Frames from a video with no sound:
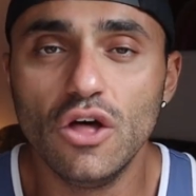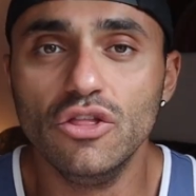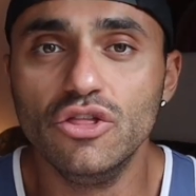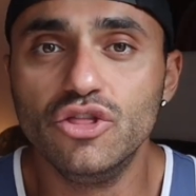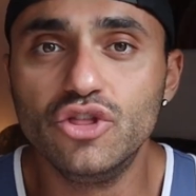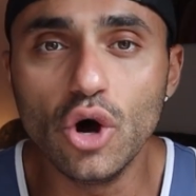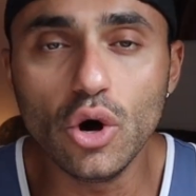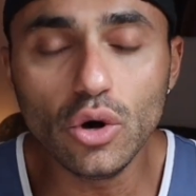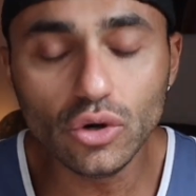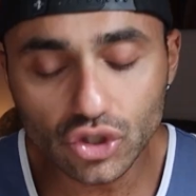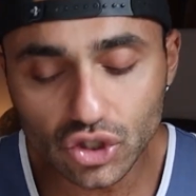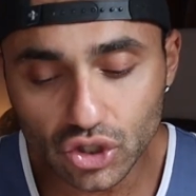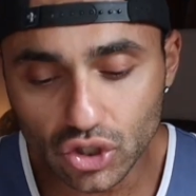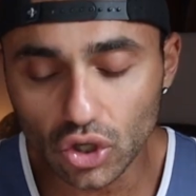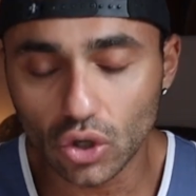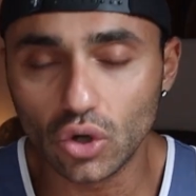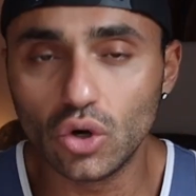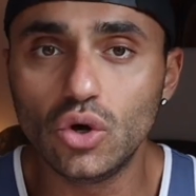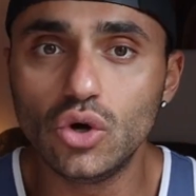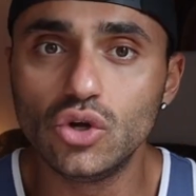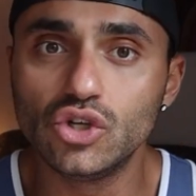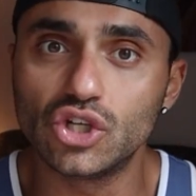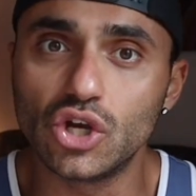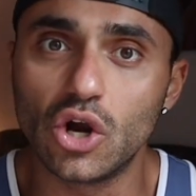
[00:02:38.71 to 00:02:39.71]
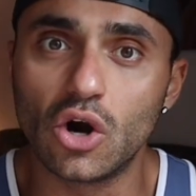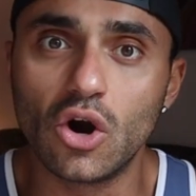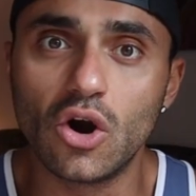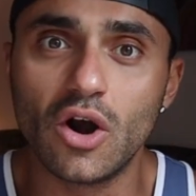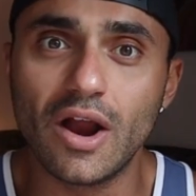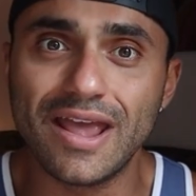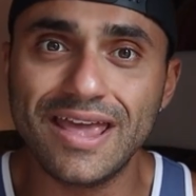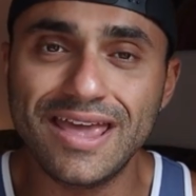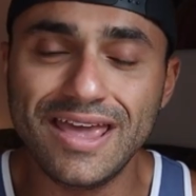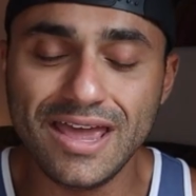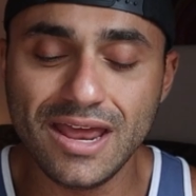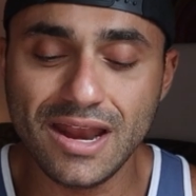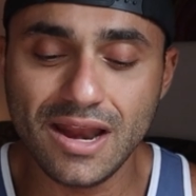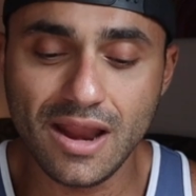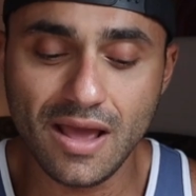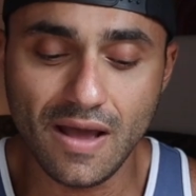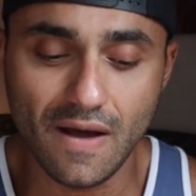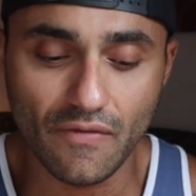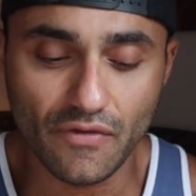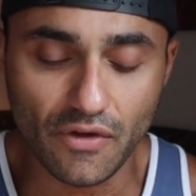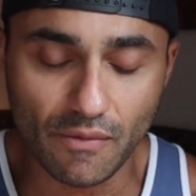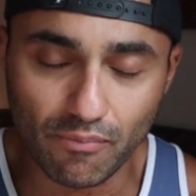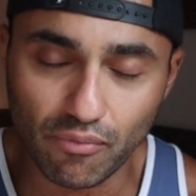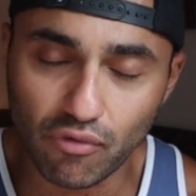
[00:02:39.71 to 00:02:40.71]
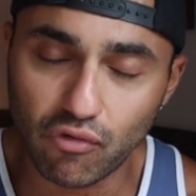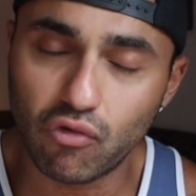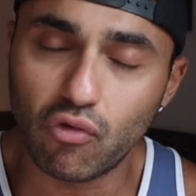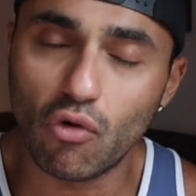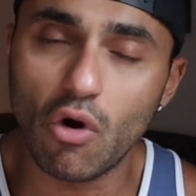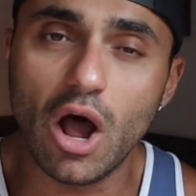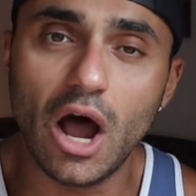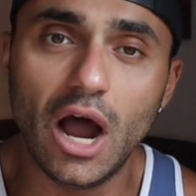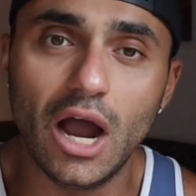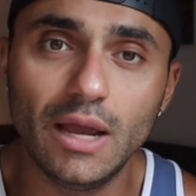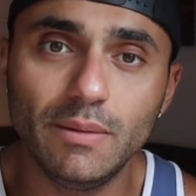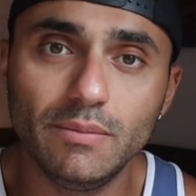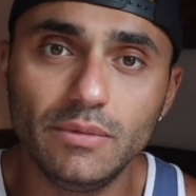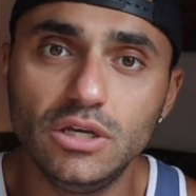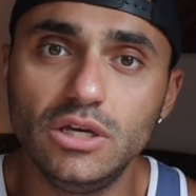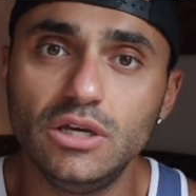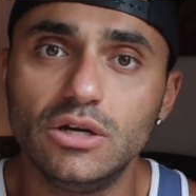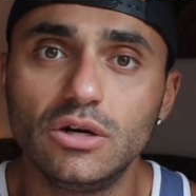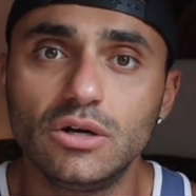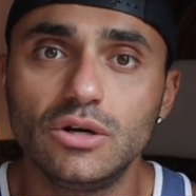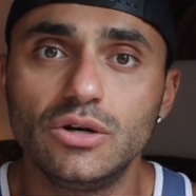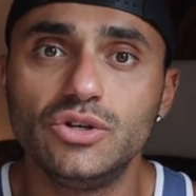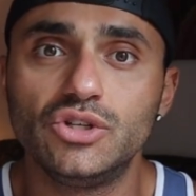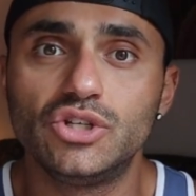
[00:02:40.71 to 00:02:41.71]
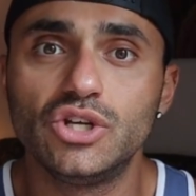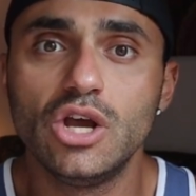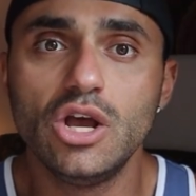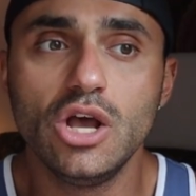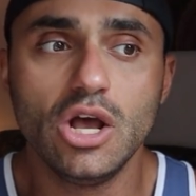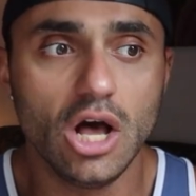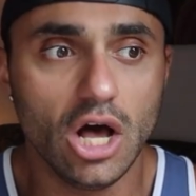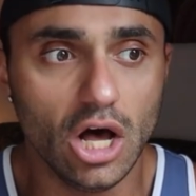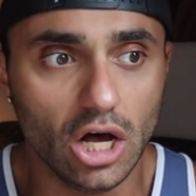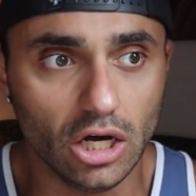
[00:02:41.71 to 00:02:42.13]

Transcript: Those girls are in the prime years